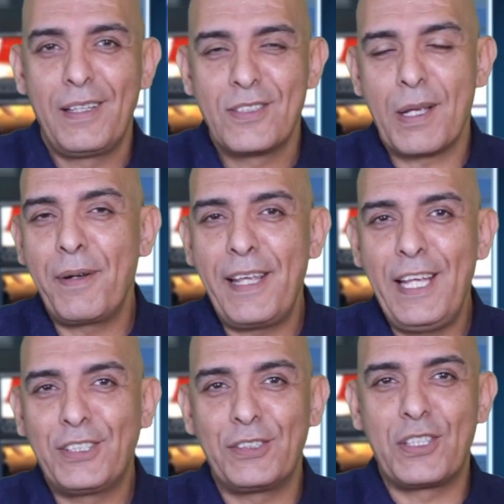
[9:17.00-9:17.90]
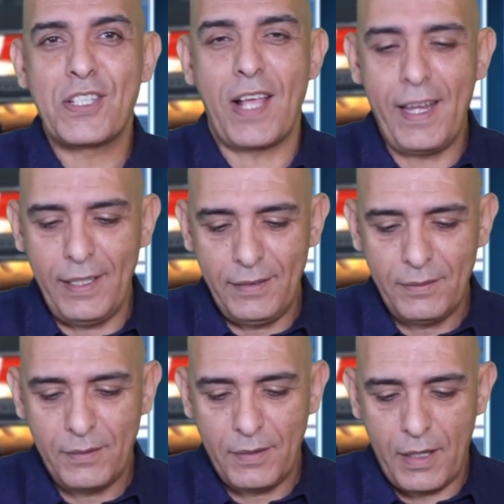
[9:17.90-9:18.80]
some of the agent to sign
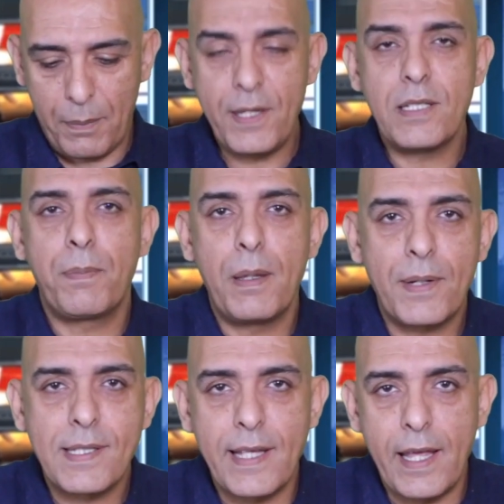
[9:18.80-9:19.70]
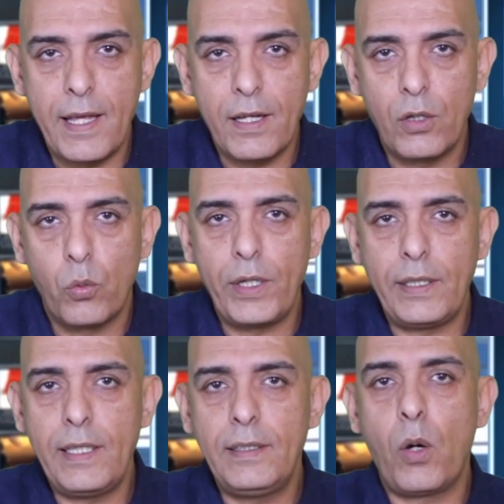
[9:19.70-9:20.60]
a piece of paper saying we
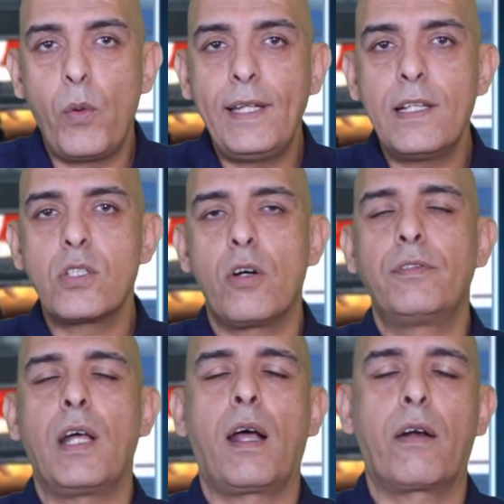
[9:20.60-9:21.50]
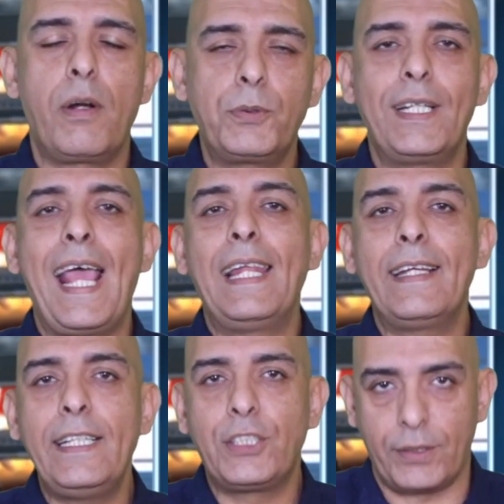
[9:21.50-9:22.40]
need the witness of the corruption
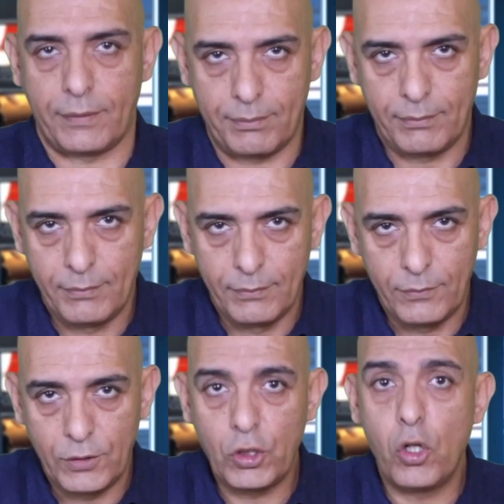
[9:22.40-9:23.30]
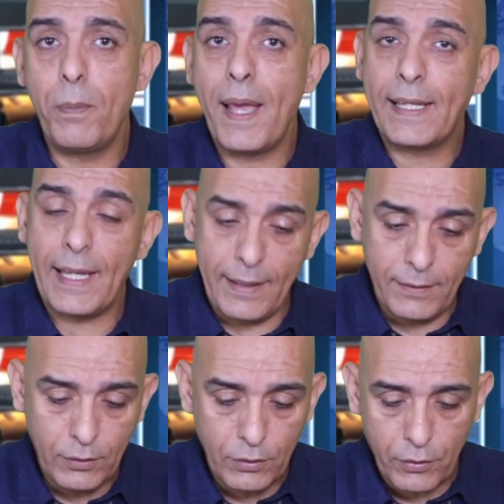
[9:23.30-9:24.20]
allegation to go back
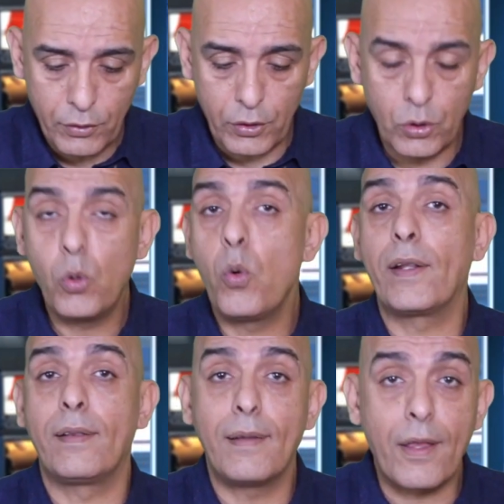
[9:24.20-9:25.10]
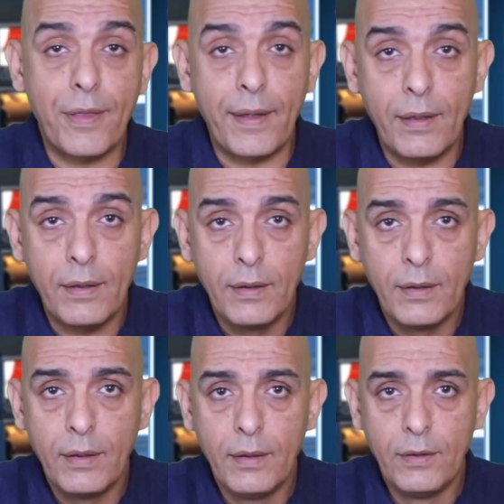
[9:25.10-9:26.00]
in to do what? Nothing.
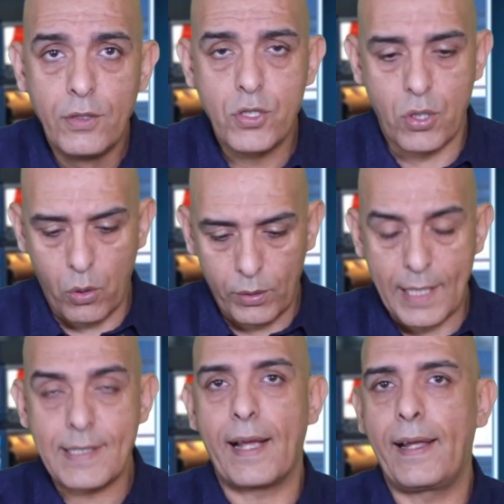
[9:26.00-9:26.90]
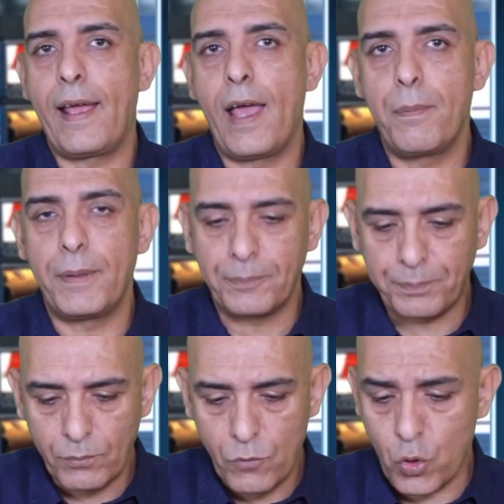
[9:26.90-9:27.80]
So that's not going to happen.
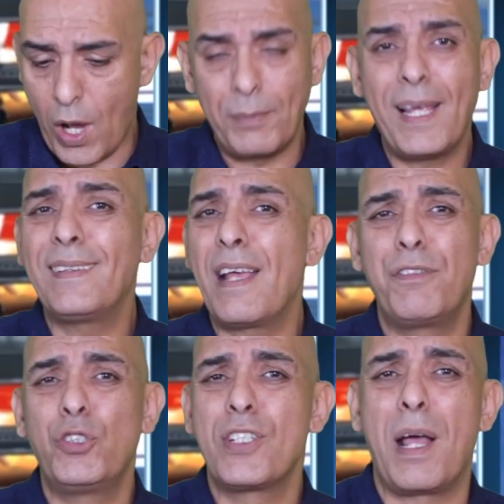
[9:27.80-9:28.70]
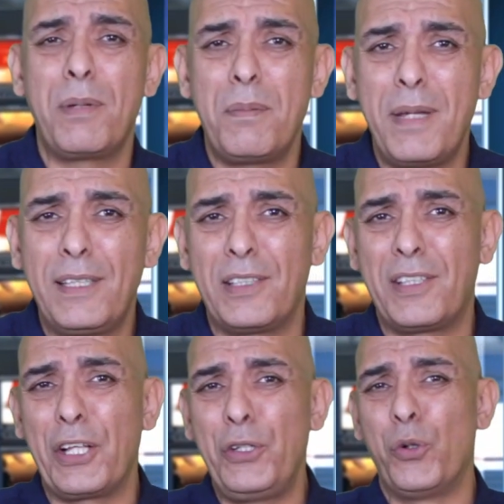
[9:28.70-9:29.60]
So that video is not being made to
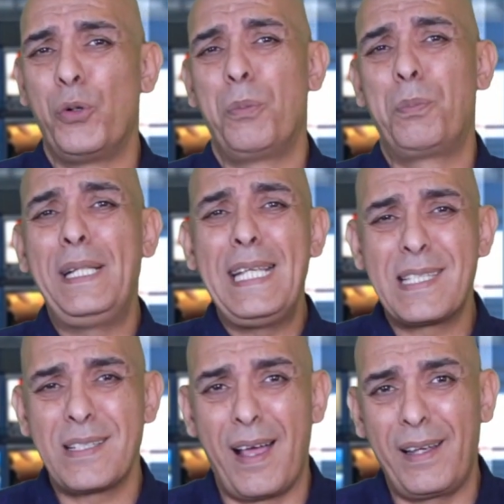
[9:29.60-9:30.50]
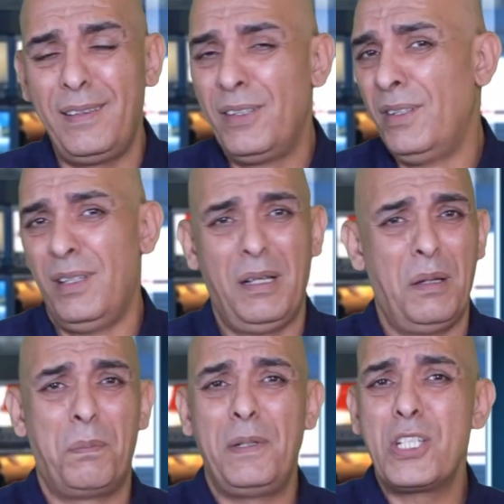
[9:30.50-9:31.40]
tell you, please sign,
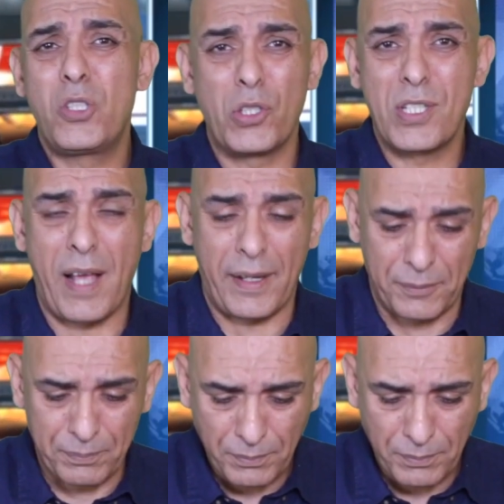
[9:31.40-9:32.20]
please don't sign.